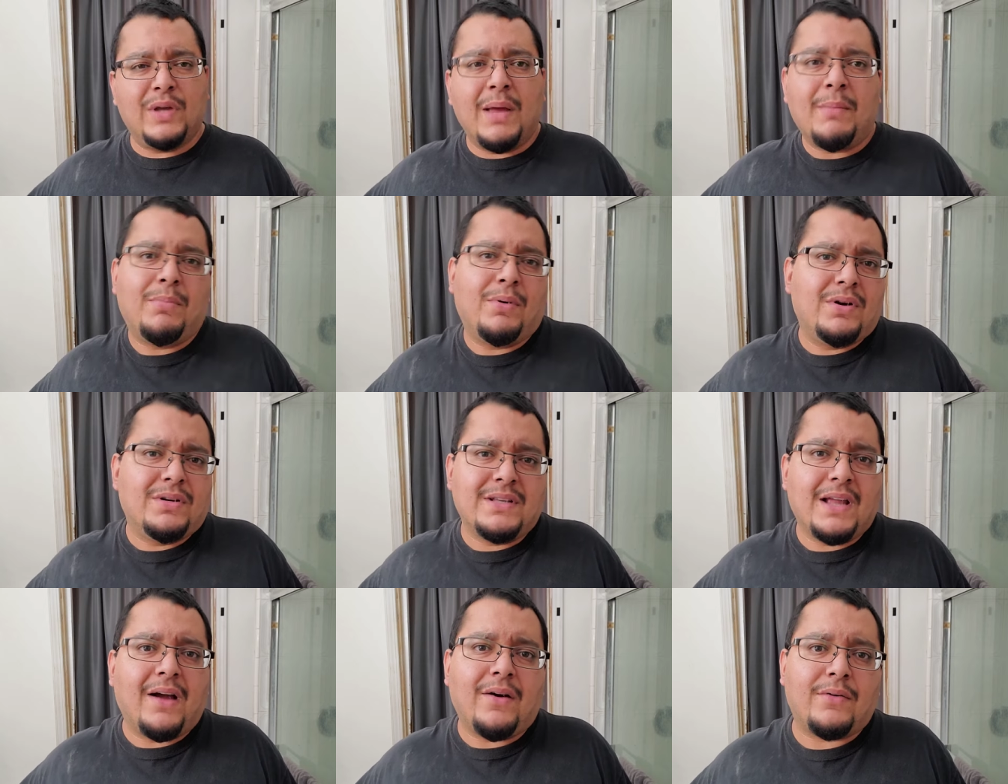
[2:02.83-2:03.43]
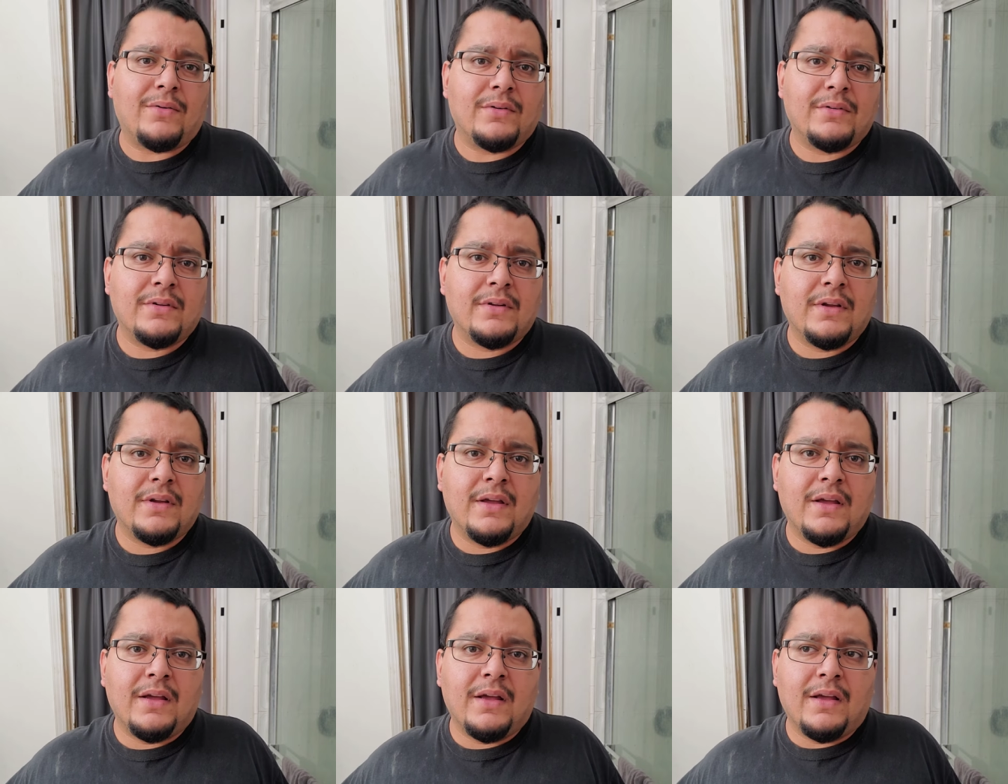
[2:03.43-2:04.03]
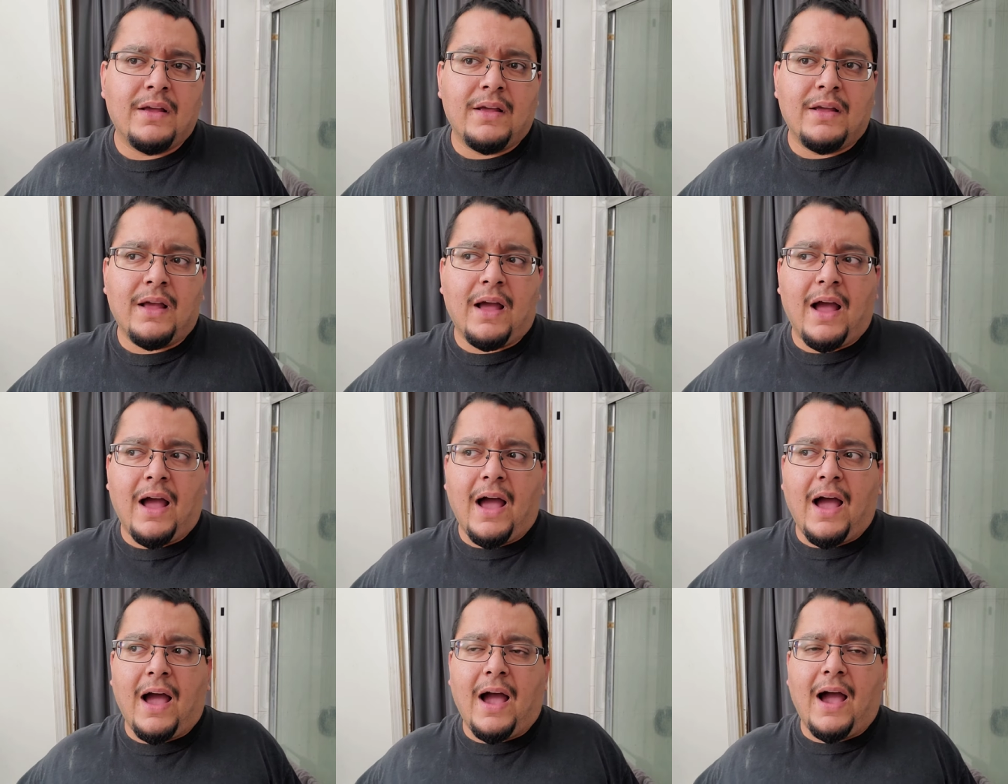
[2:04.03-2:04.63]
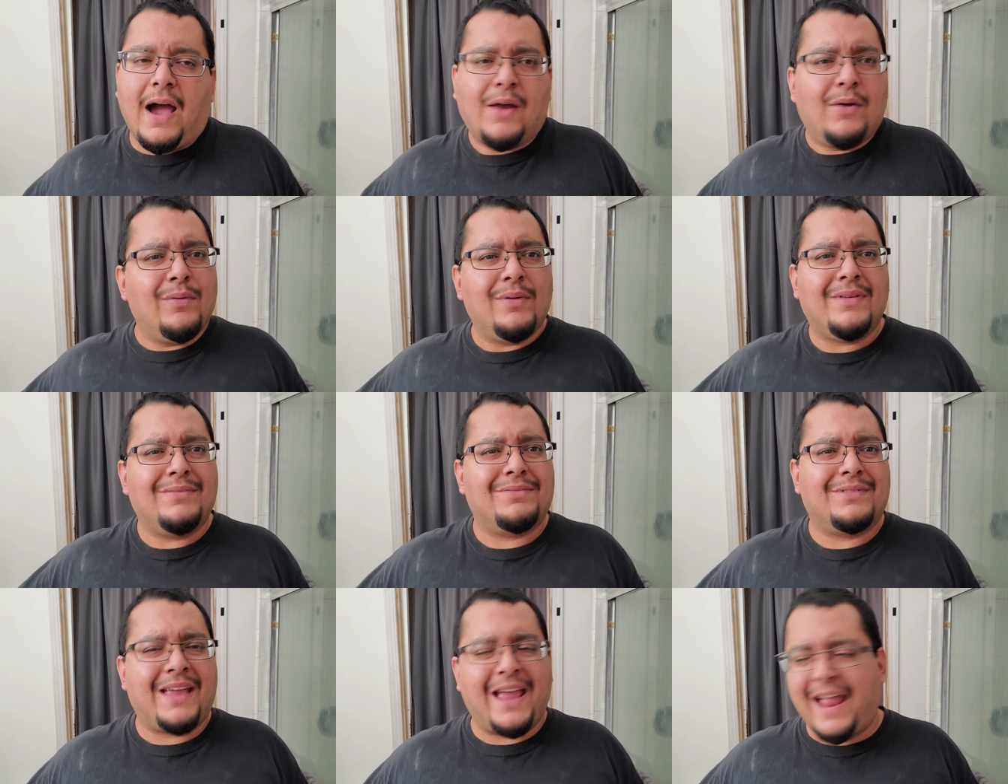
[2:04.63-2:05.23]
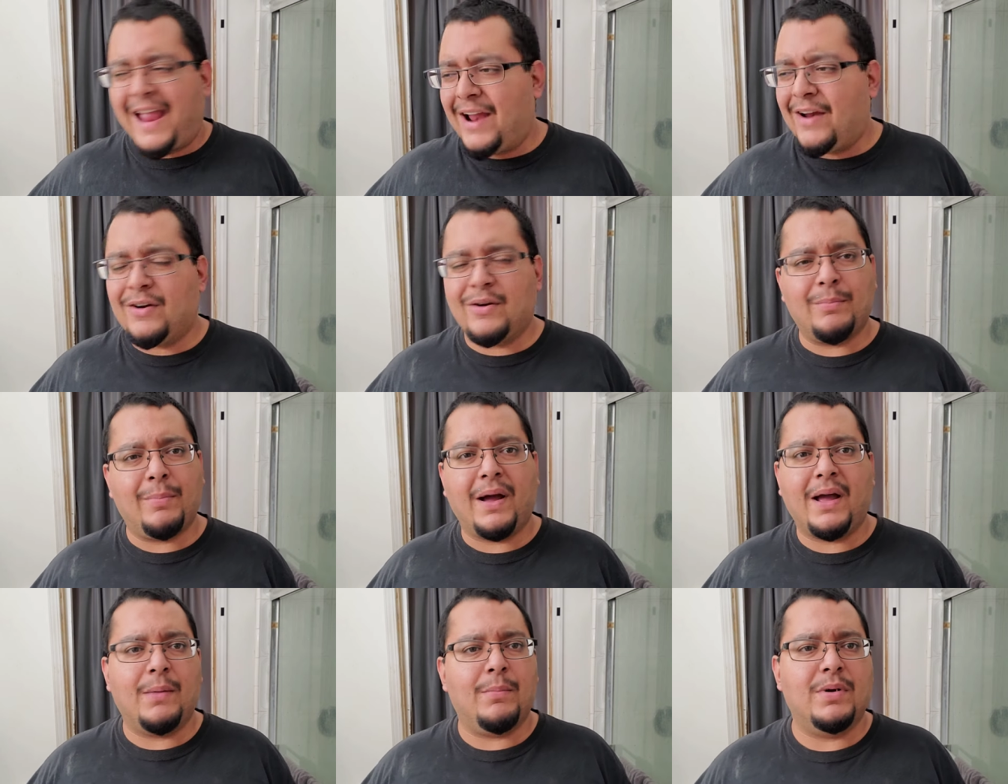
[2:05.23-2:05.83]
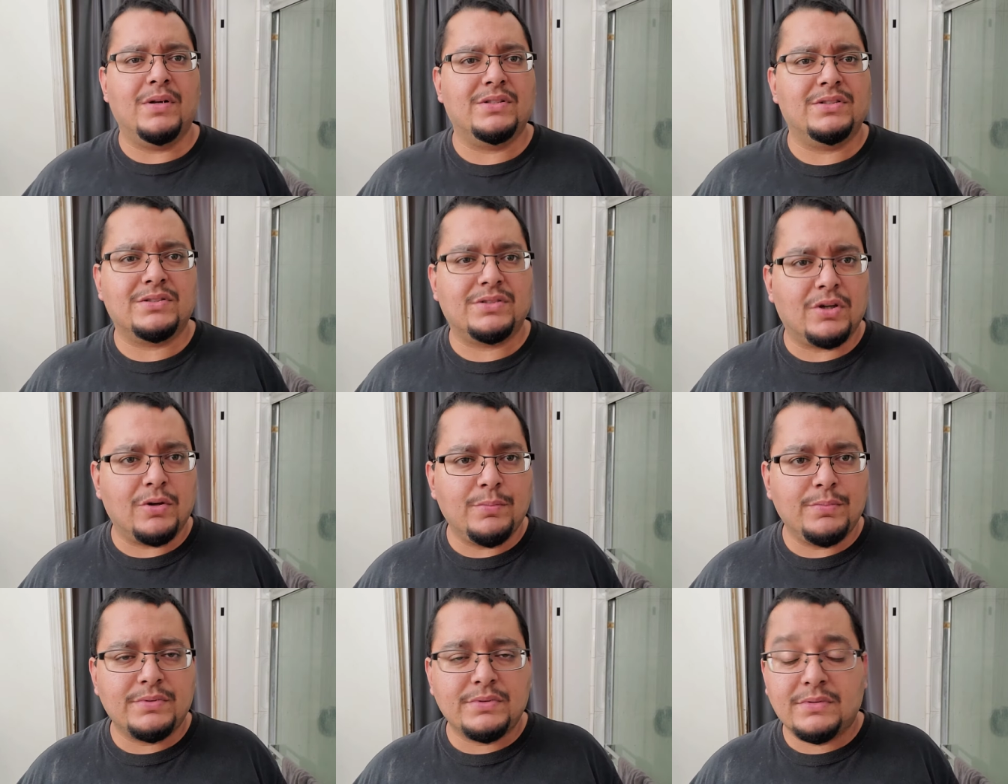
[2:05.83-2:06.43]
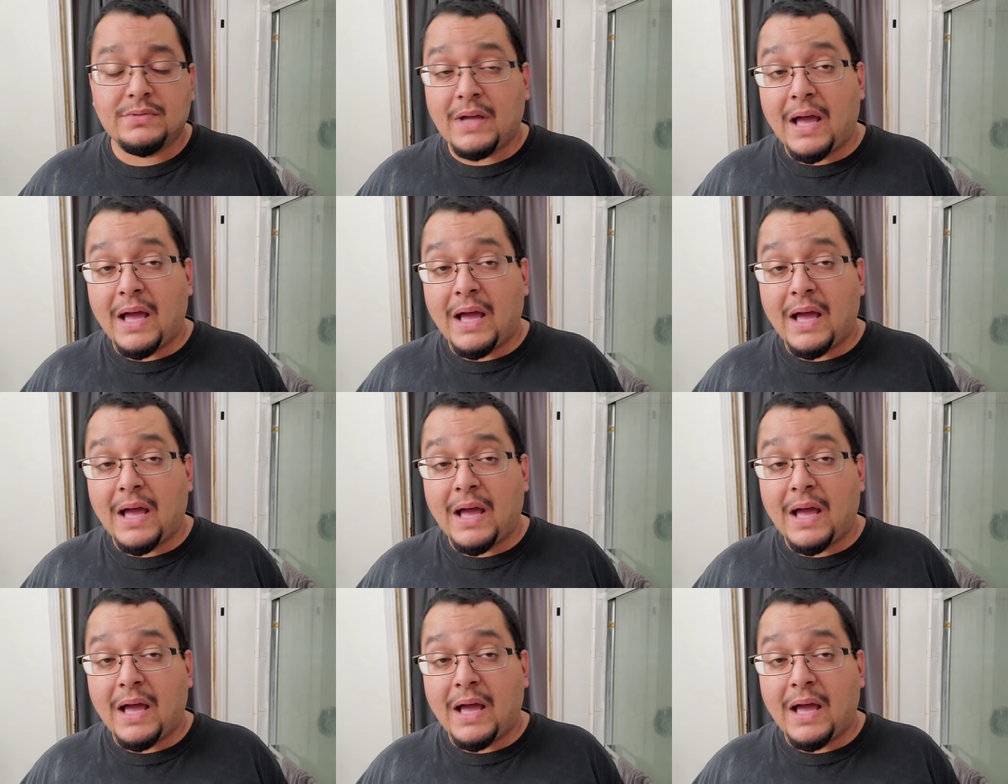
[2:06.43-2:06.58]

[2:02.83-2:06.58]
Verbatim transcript: get burnt out. I don't care to buy a bunch of soaps.